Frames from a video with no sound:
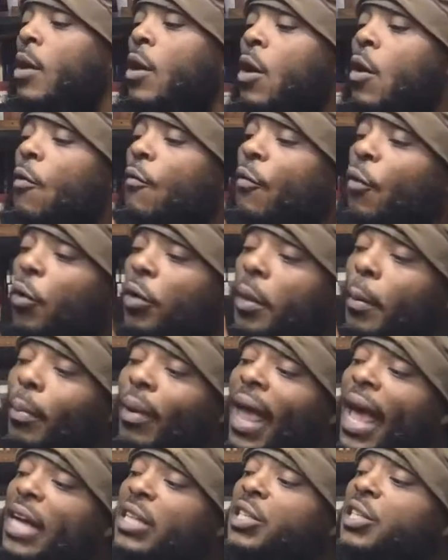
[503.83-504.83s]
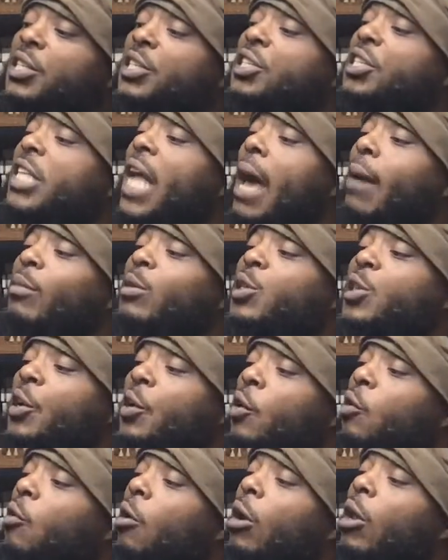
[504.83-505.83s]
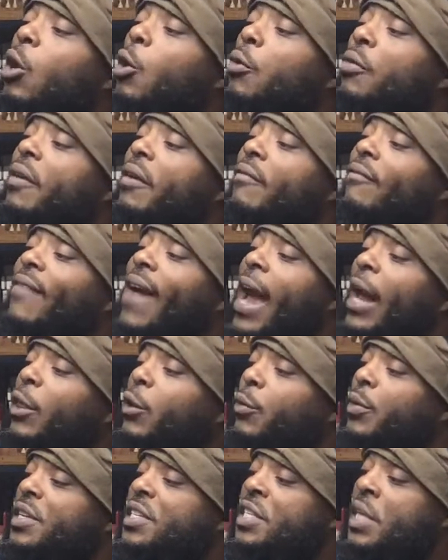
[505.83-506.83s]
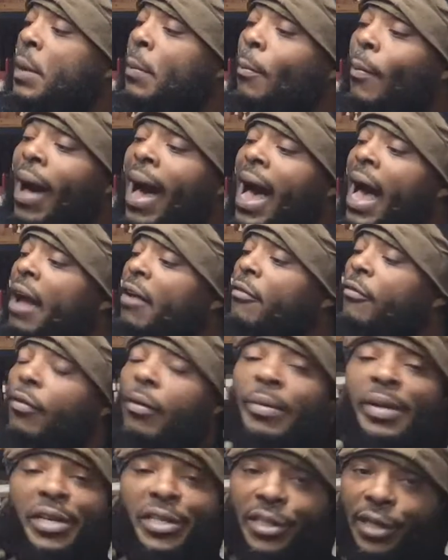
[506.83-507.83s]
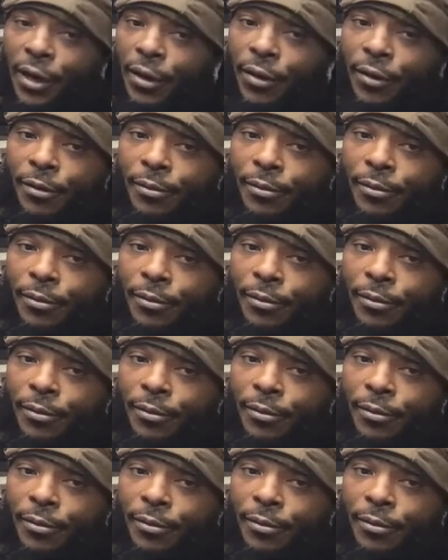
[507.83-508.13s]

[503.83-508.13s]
for the blacks to establish their own clothing factories and buy from each other.